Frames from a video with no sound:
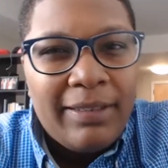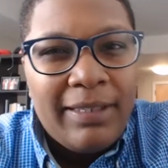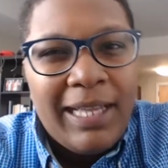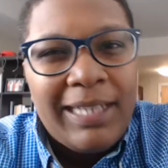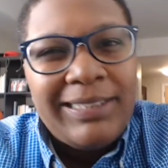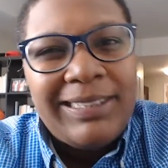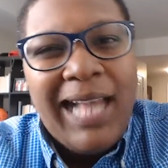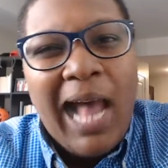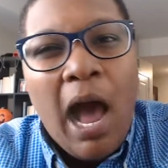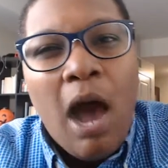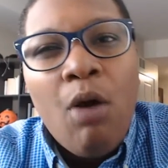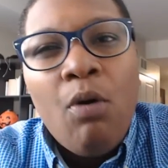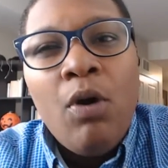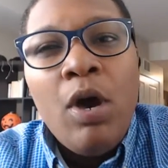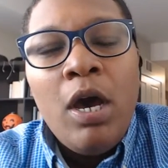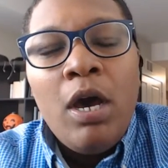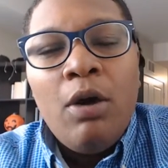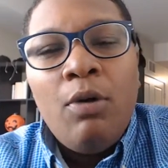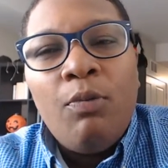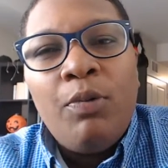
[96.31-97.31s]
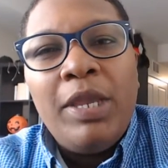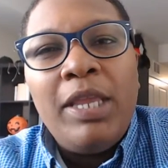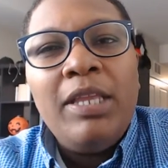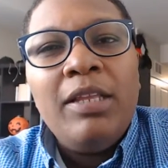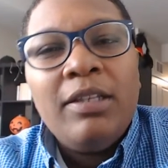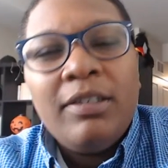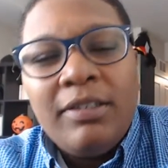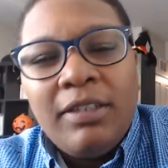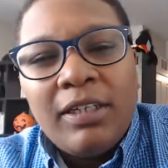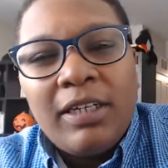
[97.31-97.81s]
And that's how
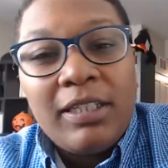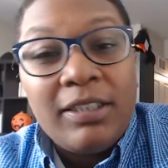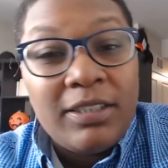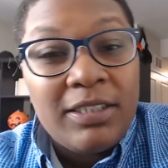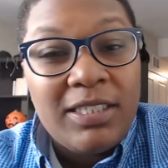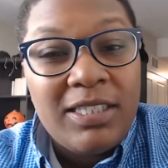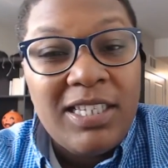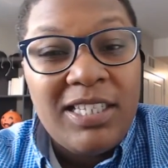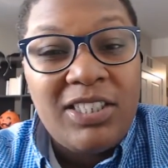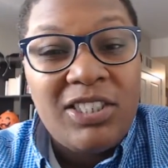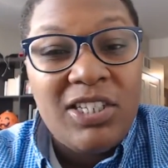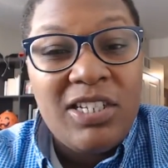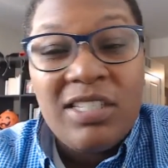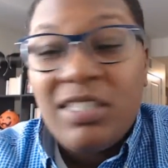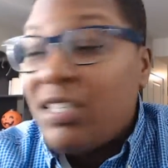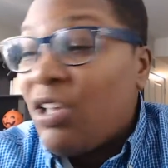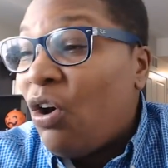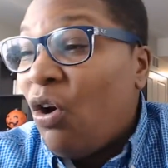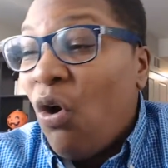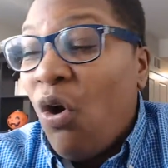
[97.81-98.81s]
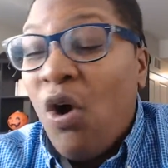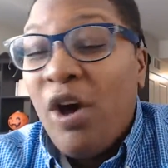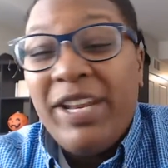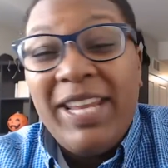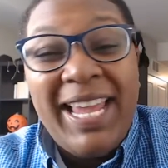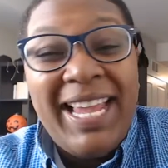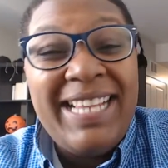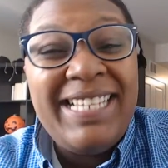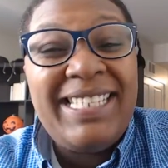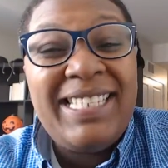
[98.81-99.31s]
we look at decisions on
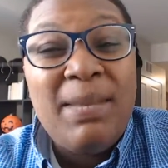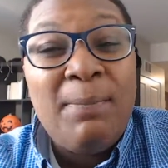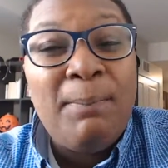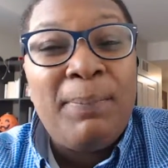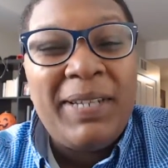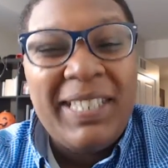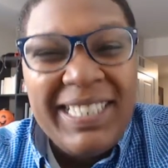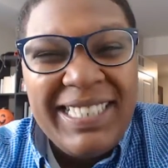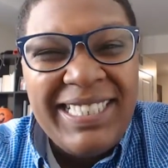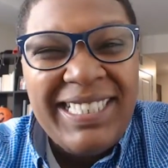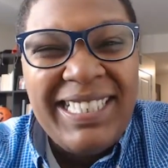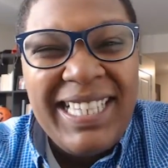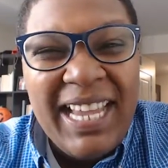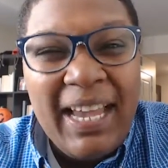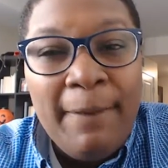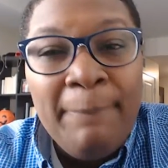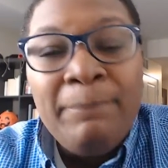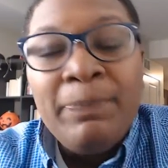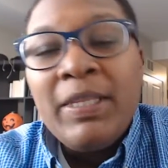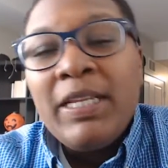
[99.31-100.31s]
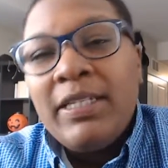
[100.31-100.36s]
a simplistic,